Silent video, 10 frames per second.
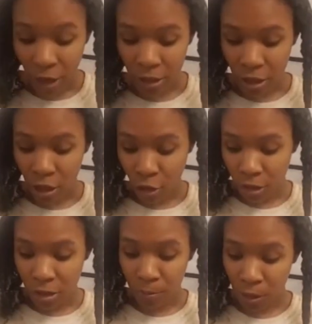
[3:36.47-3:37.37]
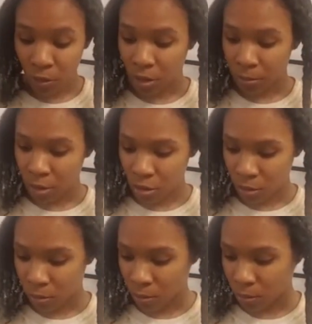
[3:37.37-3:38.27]
I'm starting to notice buildup
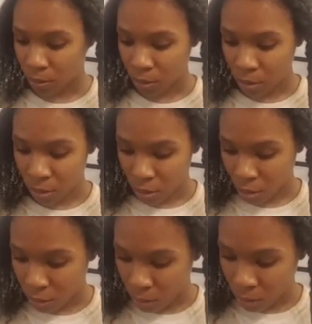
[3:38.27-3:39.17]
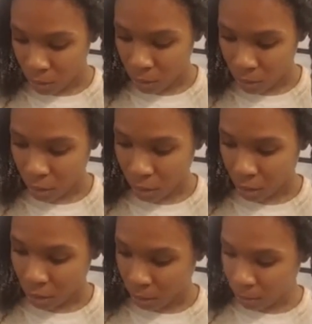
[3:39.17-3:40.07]
too
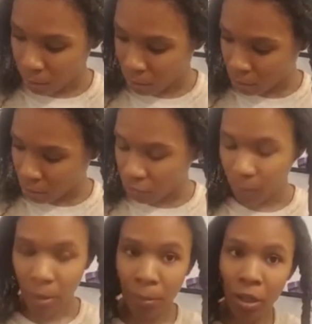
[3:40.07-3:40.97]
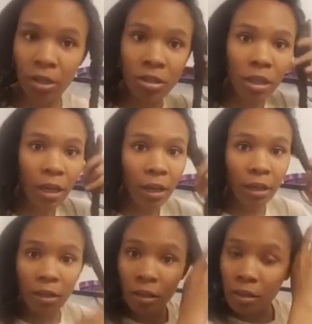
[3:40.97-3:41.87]
from the butter
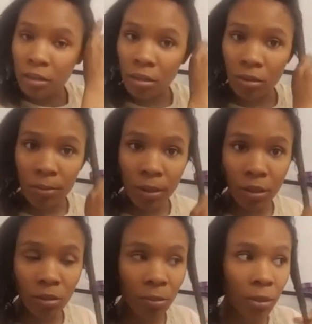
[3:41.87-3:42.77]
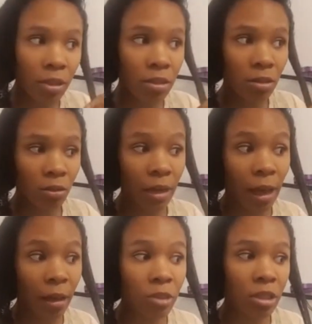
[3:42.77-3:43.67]
side. So it's been 3 months. So
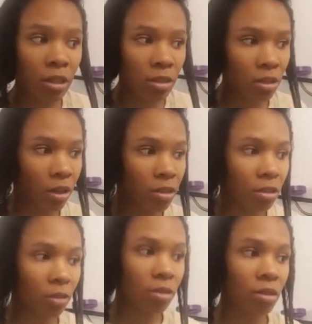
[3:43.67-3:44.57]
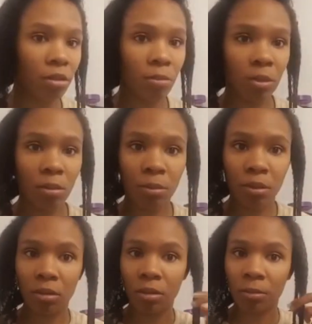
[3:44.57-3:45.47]
now I'm just now starting to notice a little bit of
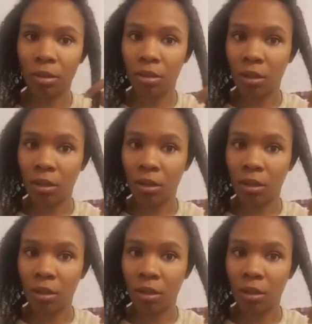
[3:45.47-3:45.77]
buildup.